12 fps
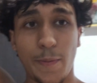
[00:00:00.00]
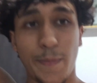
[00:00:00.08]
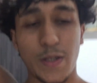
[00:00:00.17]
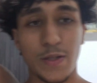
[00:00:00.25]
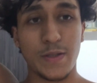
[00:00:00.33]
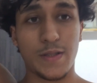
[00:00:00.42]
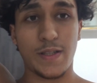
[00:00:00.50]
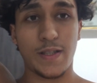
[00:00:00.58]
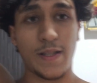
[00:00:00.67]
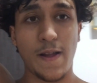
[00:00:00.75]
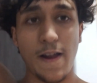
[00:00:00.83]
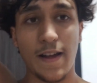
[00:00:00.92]

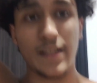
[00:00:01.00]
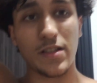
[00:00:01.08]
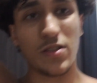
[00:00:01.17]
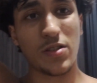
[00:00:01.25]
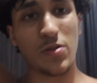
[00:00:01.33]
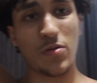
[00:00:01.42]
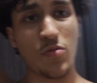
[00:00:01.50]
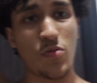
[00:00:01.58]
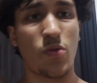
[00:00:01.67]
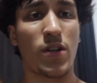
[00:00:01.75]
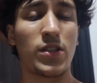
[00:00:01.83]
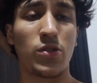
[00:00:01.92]
because it's good to
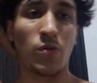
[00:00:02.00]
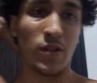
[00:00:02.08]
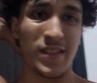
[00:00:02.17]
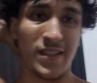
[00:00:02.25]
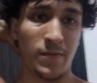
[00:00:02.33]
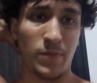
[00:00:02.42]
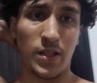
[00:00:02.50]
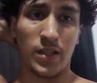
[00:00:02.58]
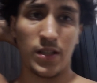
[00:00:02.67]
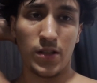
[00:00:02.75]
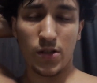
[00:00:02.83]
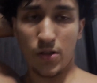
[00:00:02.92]
work towards something,
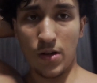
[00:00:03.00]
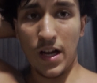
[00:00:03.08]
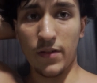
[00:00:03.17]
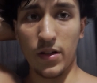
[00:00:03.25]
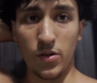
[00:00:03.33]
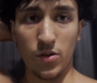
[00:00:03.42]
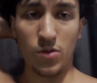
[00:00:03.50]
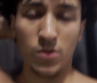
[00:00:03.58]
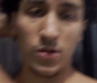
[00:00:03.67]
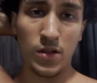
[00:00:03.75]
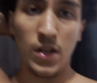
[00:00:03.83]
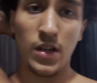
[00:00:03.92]
you know, have a goal